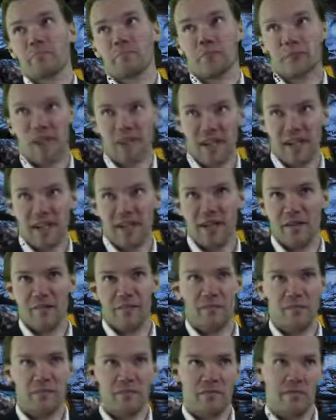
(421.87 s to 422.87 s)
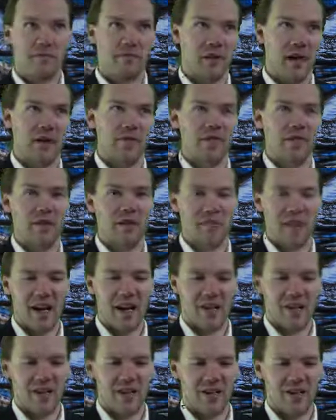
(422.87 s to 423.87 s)
say 5 of the
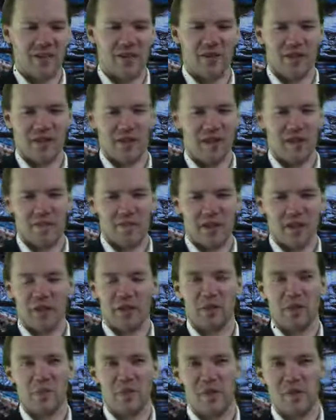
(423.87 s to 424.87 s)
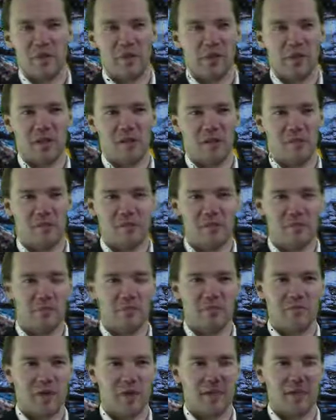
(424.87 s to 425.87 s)
inmates are going around killing people and
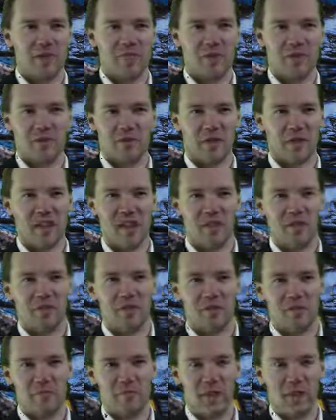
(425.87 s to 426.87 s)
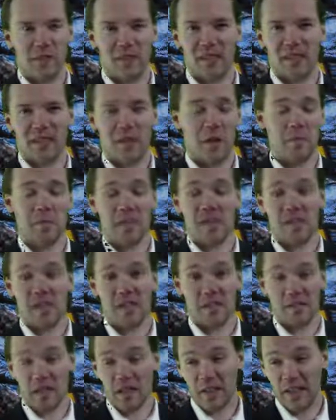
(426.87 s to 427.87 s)
hitting them over the head with billy clubs and
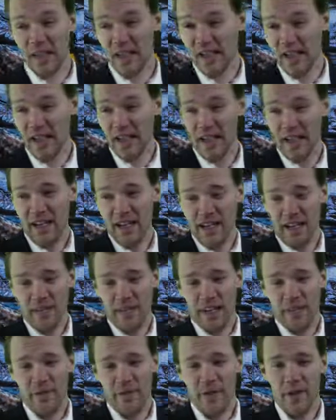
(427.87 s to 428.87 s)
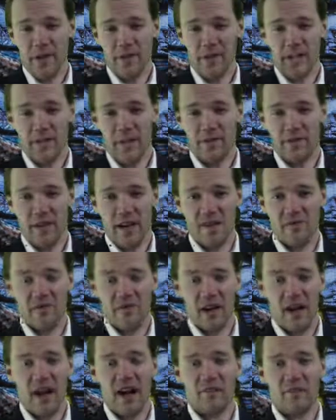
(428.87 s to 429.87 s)
things like that. If you were to give them
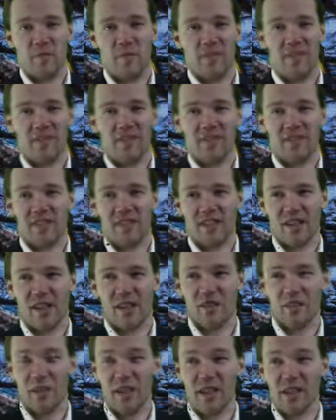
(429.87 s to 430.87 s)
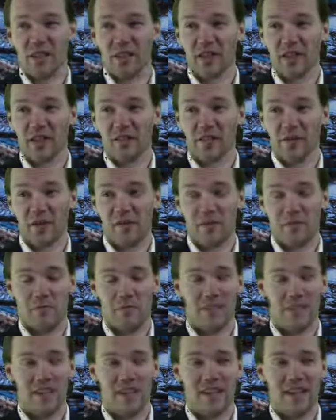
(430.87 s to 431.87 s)
5 prisoners all meals for
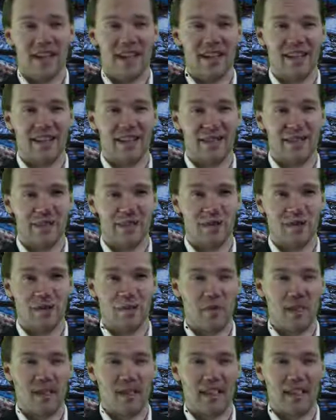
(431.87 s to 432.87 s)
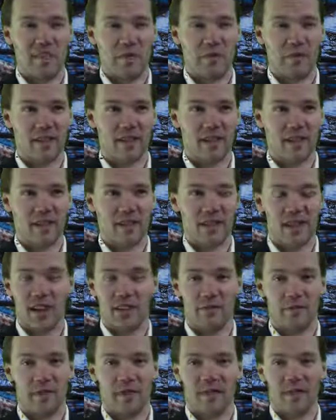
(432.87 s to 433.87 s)
the day and the weeks and everything and
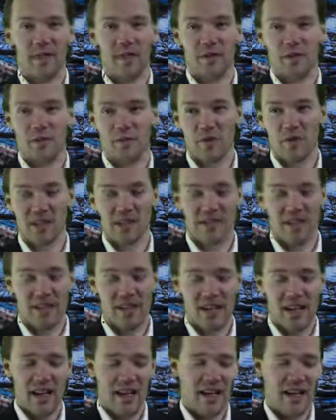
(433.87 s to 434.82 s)
not feed the other prisoners,